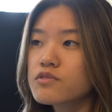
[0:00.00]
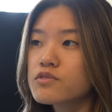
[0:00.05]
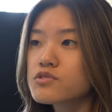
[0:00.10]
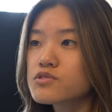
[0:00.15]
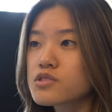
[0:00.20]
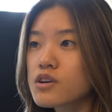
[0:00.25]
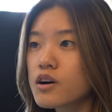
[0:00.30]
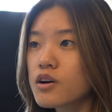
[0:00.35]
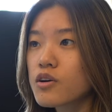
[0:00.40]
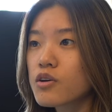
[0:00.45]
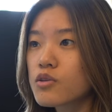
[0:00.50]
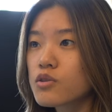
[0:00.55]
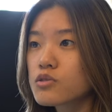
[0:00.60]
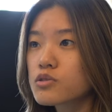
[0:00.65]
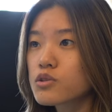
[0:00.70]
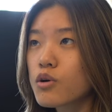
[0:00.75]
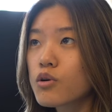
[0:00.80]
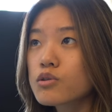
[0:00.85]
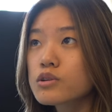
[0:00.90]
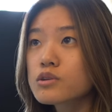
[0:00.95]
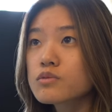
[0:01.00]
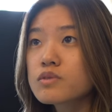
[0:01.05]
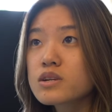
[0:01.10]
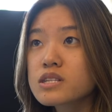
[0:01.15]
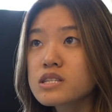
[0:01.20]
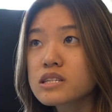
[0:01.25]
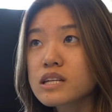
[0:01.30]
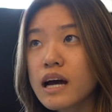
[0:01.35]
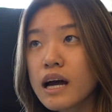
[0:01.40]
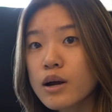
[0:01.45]
So the only
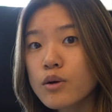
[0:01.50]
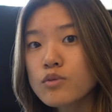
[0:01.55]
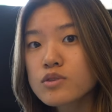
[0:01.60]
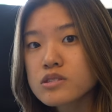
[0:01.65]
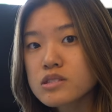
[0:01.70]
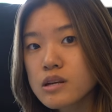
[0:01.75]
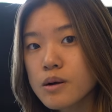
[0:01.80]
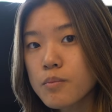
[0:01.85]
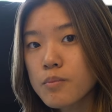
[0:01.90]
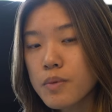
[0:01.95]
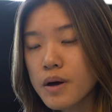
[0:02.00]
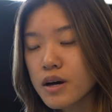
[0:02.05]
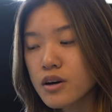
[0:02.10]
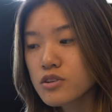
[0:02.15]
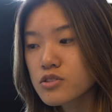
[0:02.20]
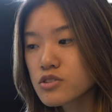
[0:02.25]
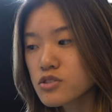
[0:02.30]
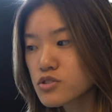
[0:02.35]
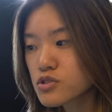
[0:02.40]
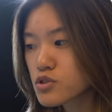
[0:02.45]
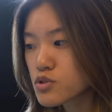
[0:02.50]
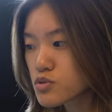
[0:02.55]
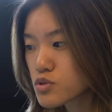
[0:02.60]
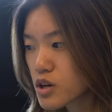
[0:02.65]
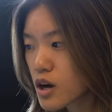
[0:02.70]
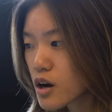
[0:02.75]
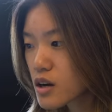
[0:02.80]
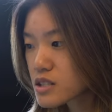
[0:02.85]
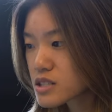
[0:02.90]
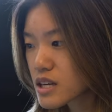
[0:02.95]
reason I was compelled to
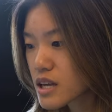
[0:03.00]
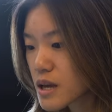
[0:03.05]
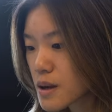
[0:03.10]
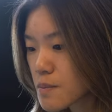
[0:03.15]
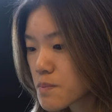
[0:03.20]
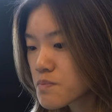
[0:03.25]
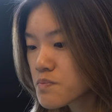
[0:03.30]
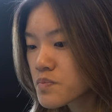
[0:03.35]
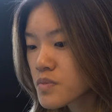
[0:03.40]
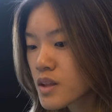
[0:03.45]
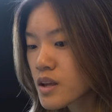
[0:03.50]
talk to him